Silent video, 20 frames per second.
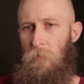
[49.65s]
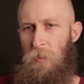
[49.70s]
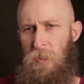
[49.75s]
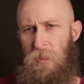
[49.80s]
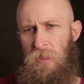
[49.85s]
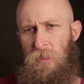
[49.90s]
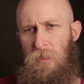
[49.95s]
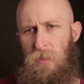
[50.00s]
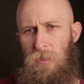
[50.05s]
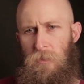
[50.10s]
which
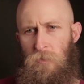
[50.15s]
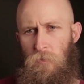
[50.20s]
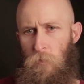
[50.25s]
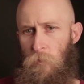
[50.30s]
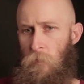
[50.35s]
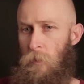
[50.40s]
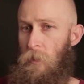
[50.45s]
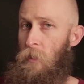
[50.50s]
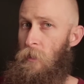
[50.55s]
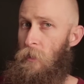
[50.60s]
is
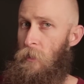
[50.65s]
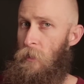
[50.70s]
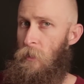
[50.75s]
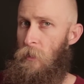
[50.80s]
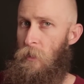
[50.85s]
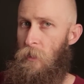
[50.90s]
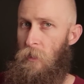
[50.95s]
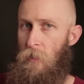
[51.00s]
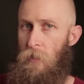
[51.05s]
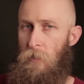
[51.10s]

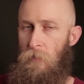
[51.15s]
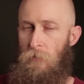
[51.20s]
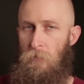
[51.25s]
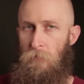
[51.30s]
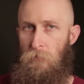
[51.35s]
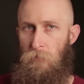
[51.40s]
really